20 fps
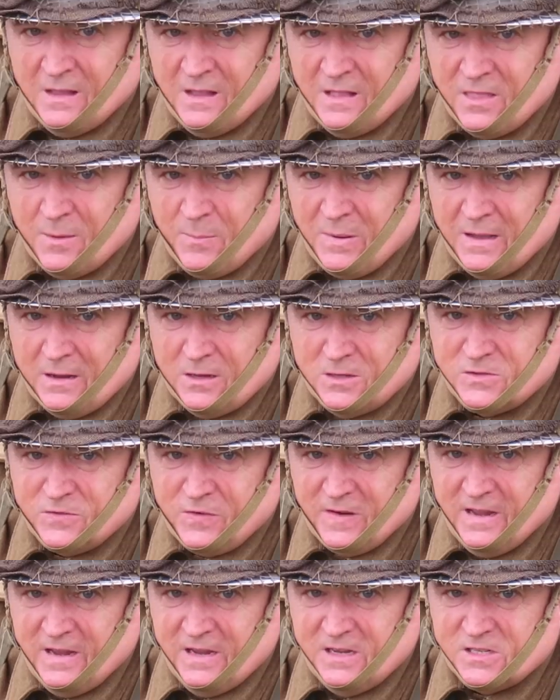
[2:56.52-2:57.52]
the Battle of
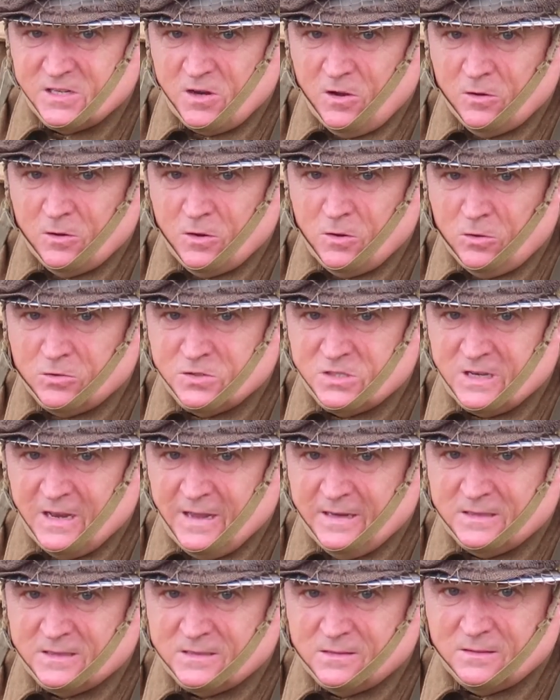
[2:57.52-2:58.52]
Flers on
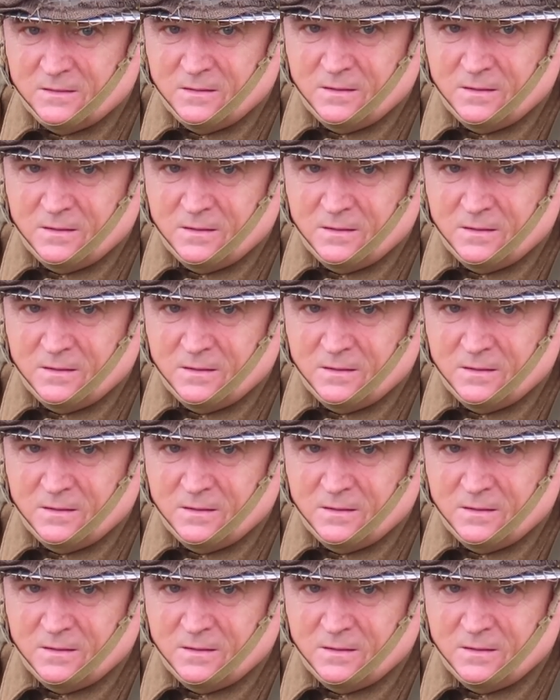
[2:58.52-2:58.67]
Conslent,